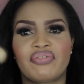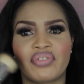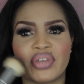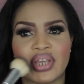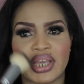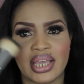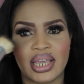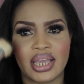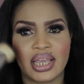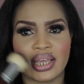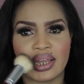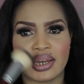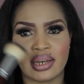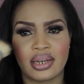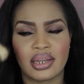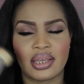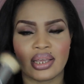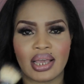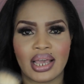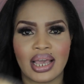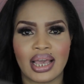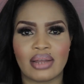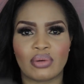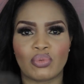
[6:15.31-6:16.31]
it in.
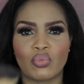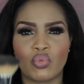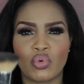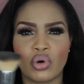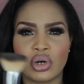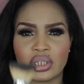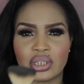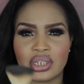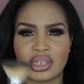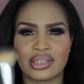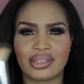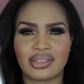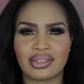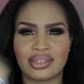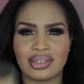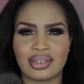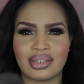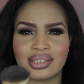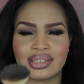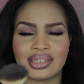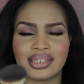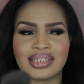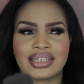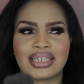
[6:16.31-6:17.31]
And what this
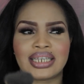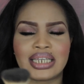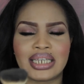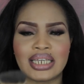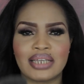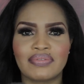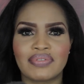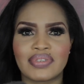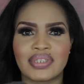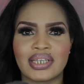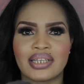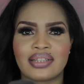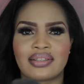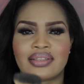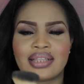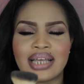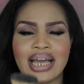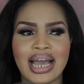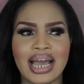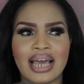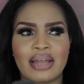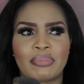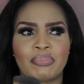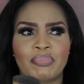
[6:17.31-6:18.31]
does, it gives it
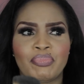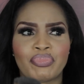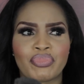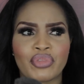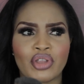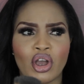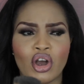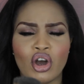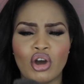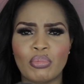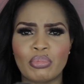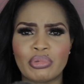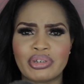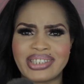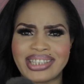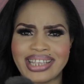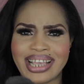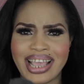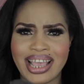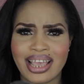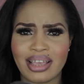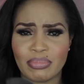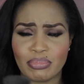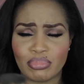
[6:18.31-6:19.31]
that
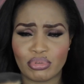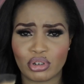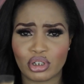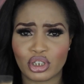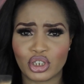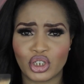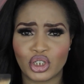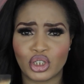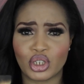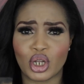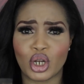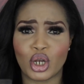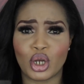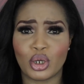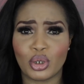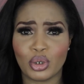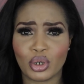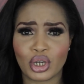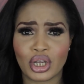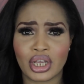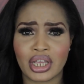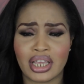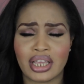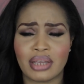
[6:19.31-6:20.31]
almost airbrushed
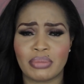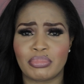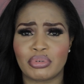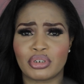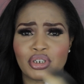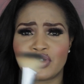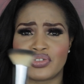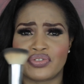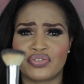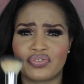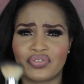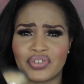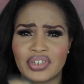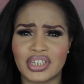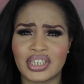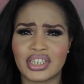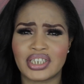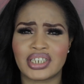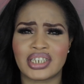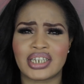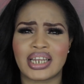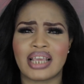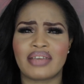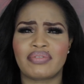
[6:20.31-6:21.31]
look, airbrush
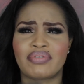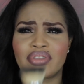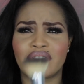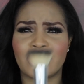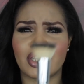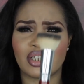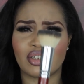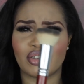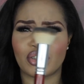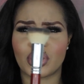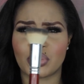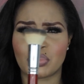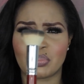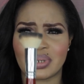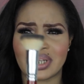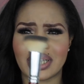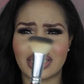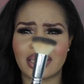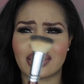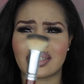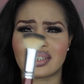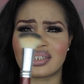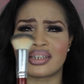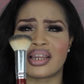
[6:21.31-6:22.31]
finish, and everything just
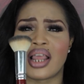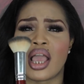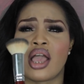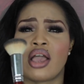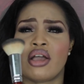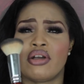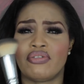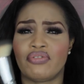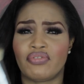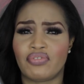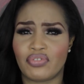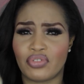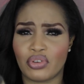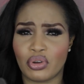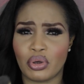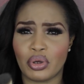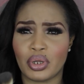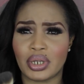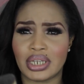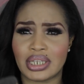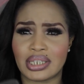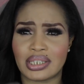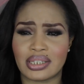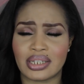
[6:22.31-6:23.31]
blends in
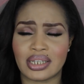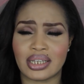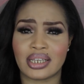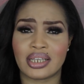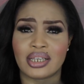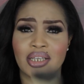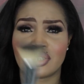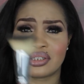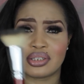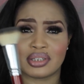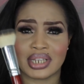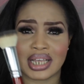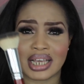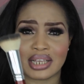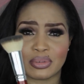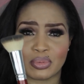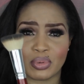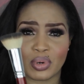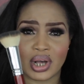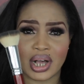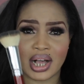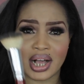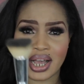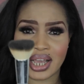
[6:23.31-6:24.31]
flawlessly. So that's
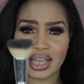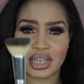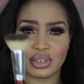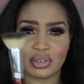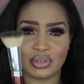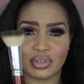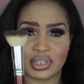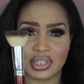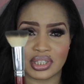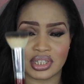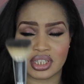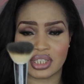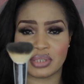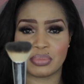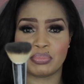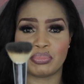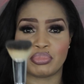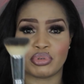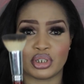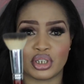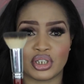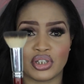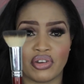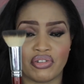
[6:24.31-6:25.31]
what I use this
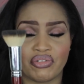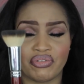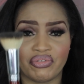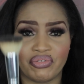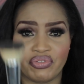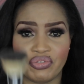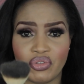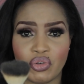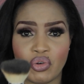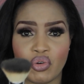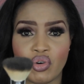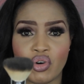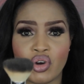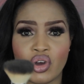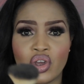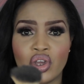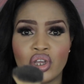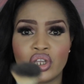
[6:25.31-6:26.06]
brush for.